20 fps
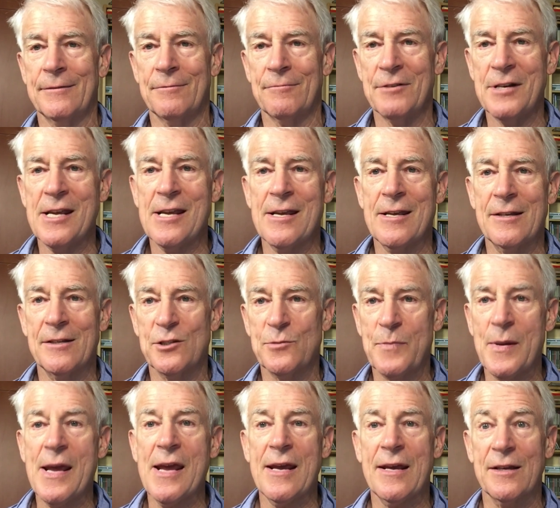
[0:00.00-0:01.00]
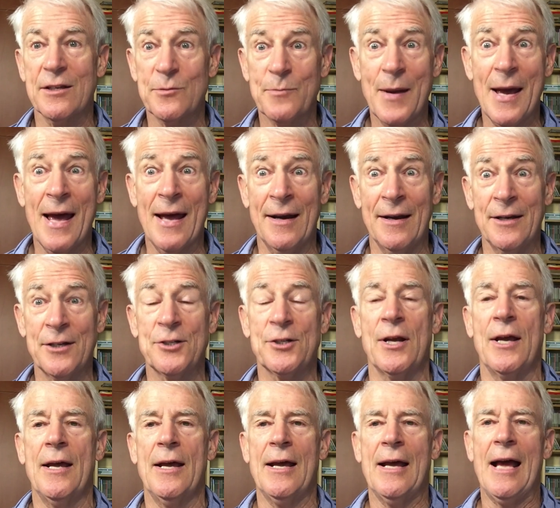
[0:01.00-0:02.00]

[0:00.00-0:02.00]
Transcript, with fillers: read, speak Spanish,